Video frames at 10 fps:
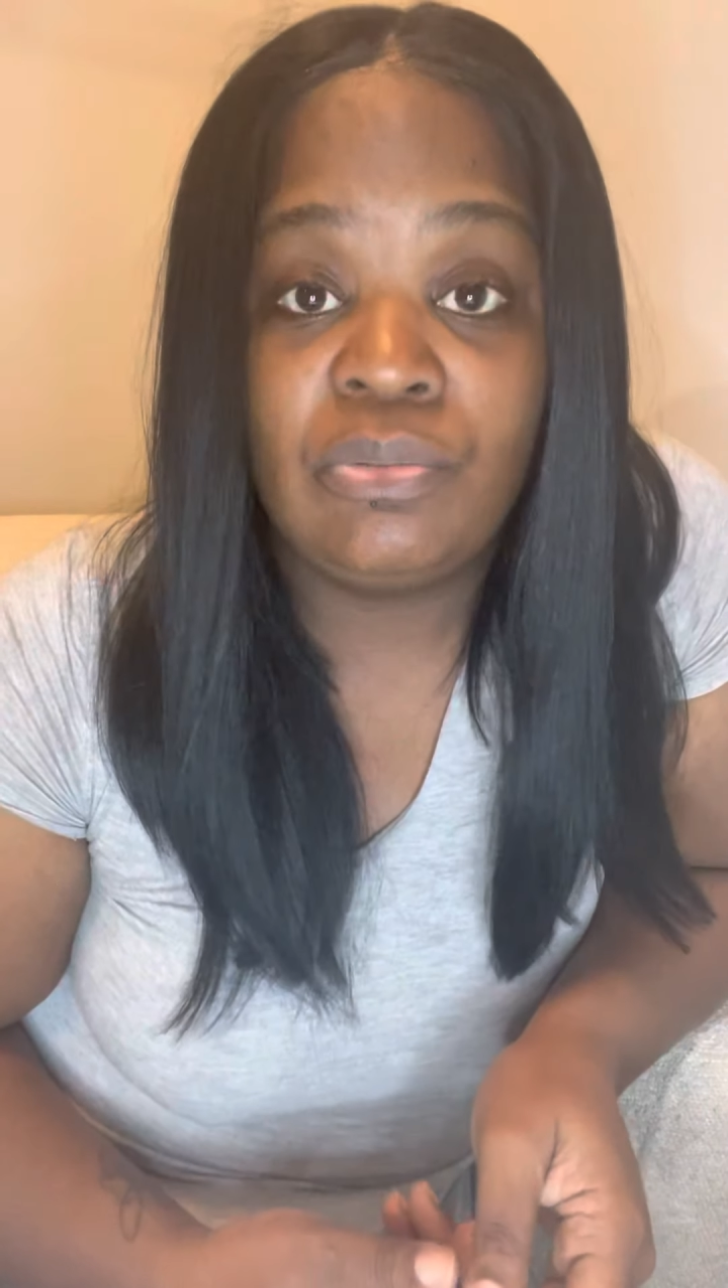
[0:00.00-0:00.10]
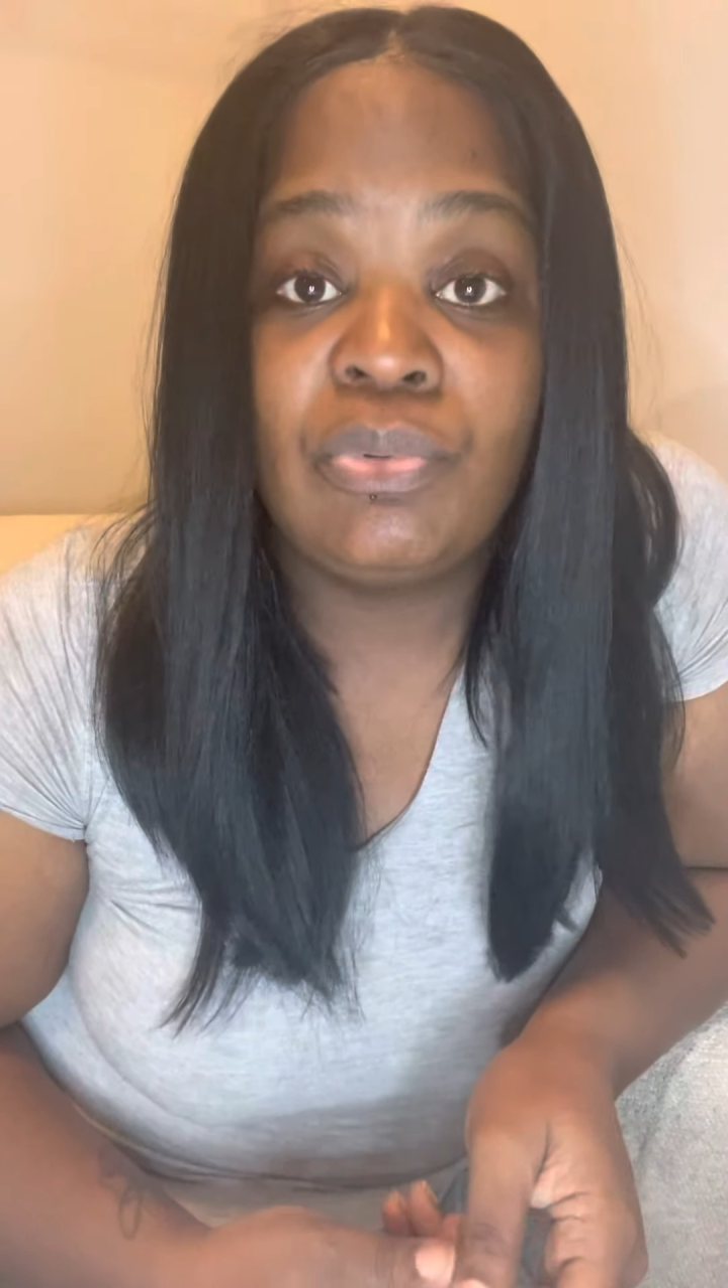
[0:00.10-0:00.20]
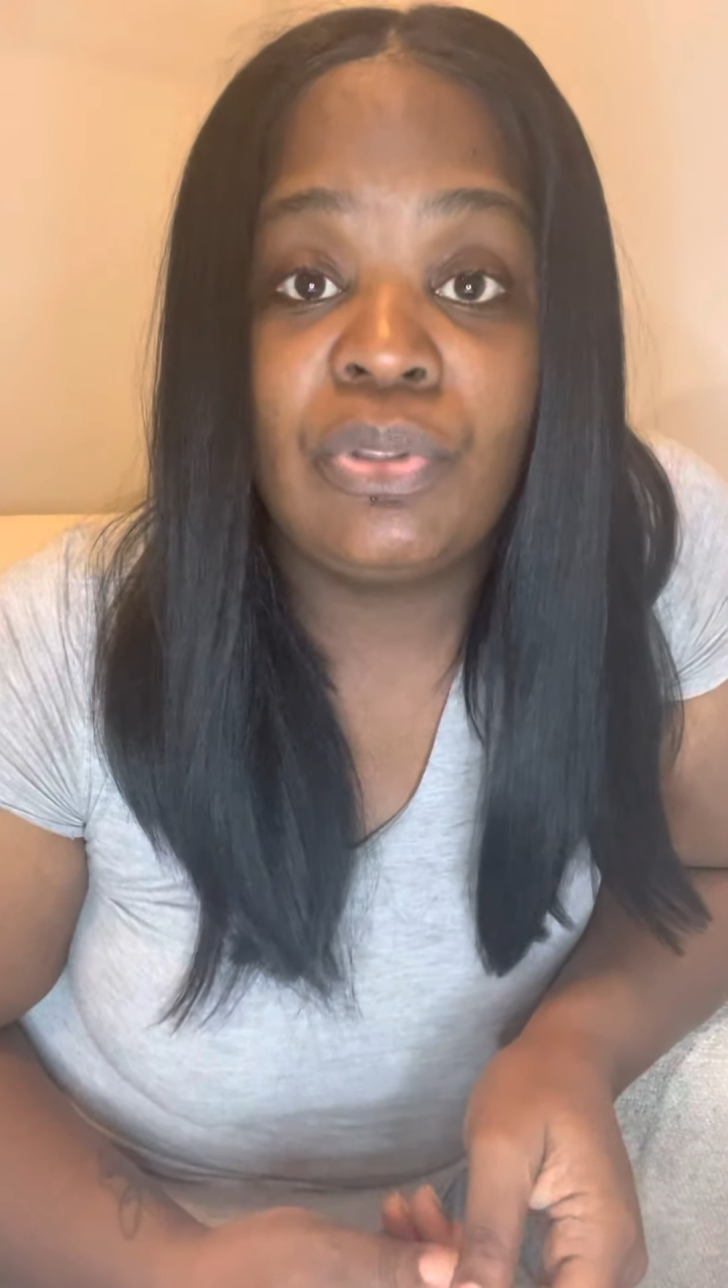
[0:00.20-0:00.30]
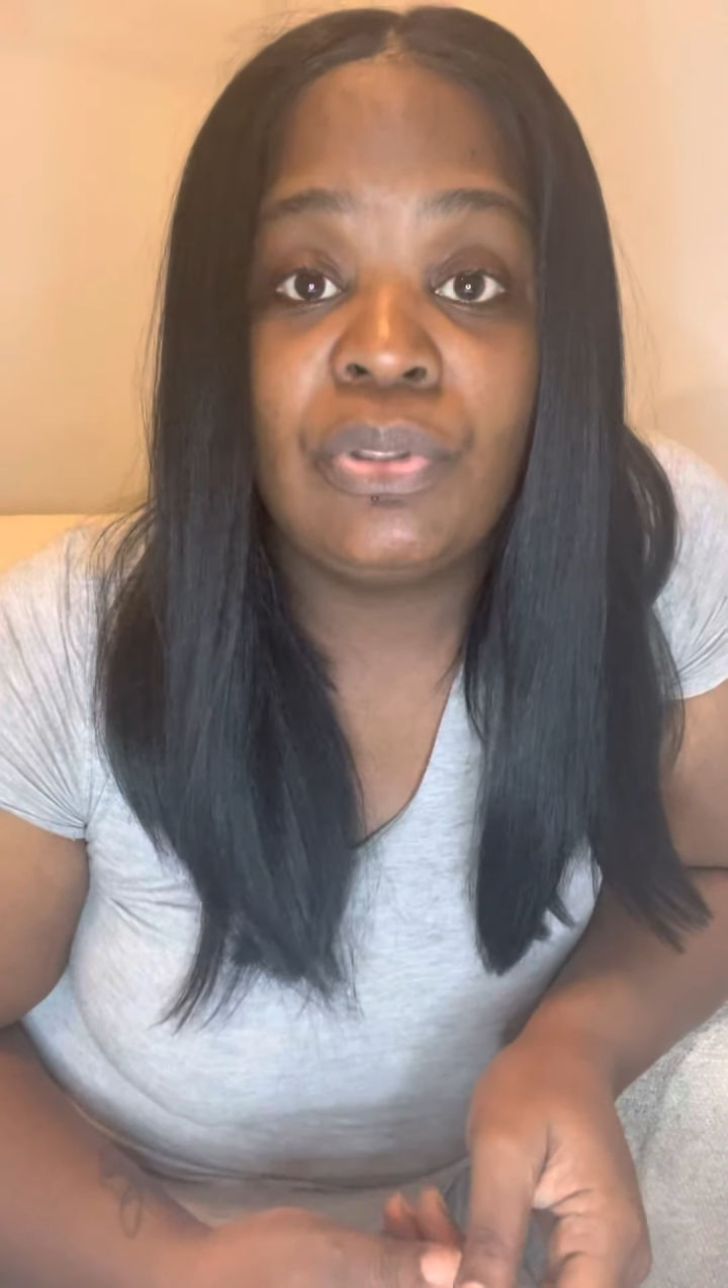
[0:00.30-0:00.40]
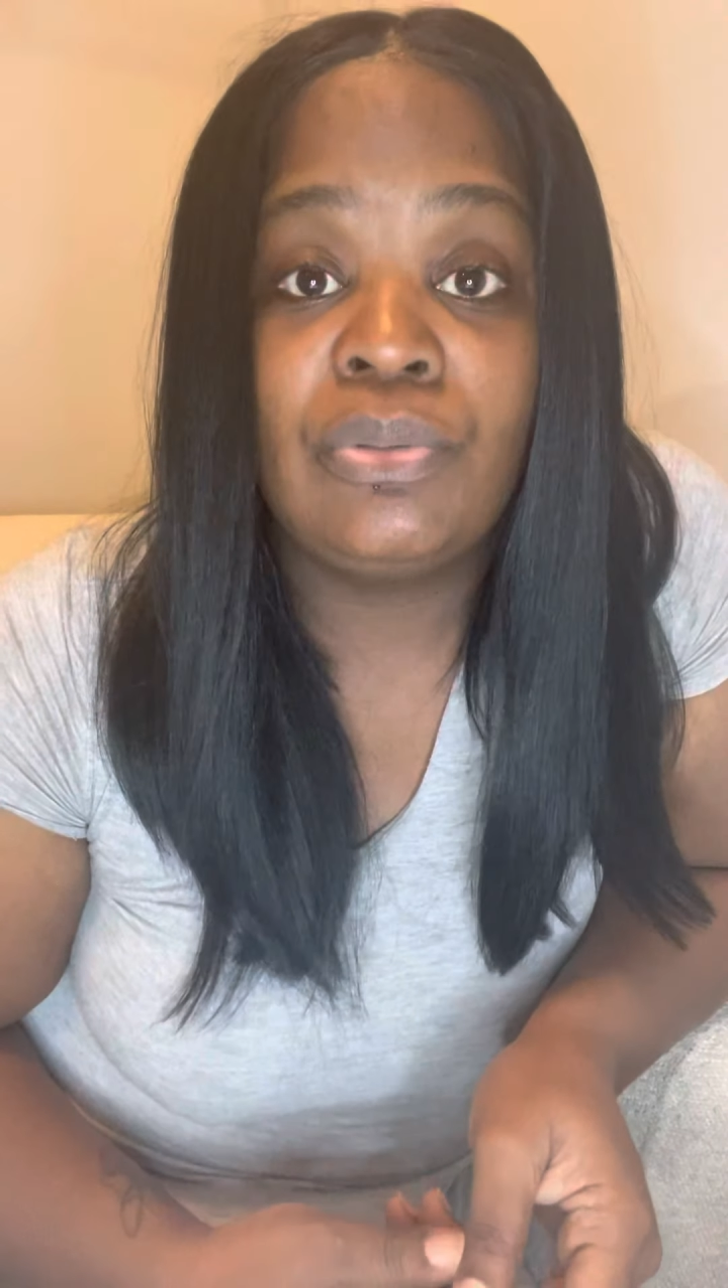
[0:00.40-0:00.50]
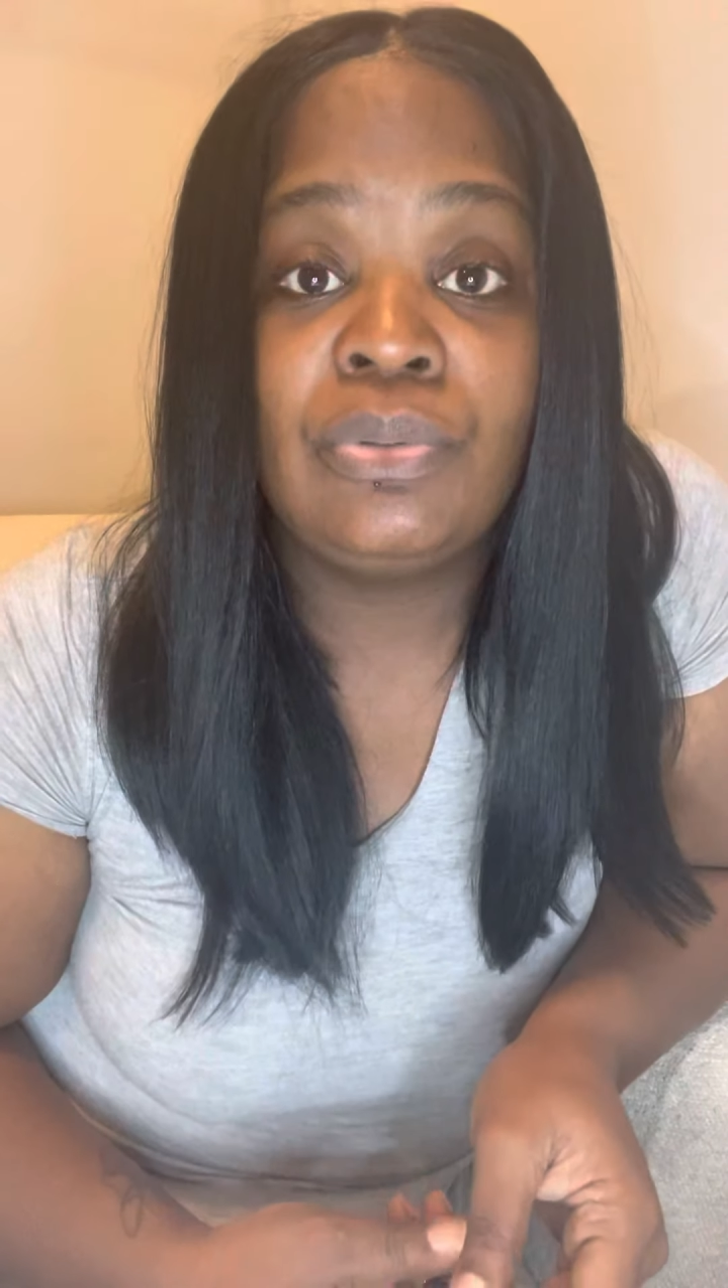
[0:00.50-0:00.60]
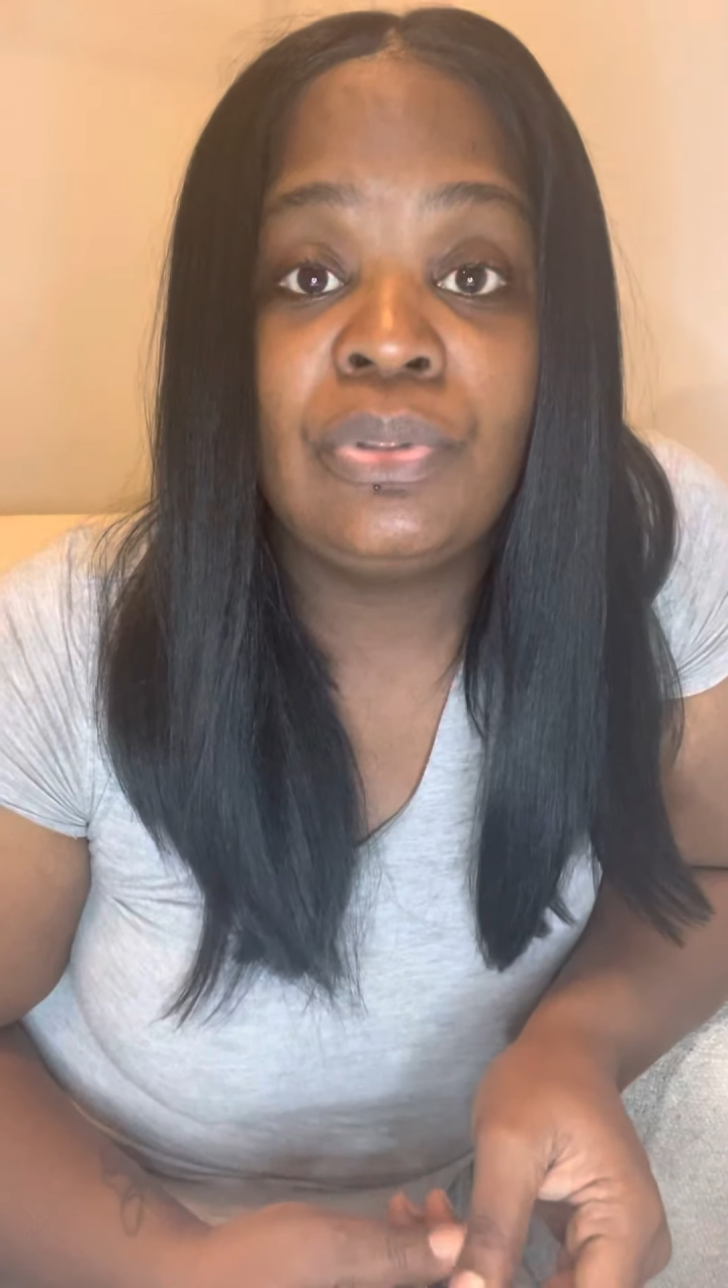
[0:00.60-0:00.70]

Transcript: world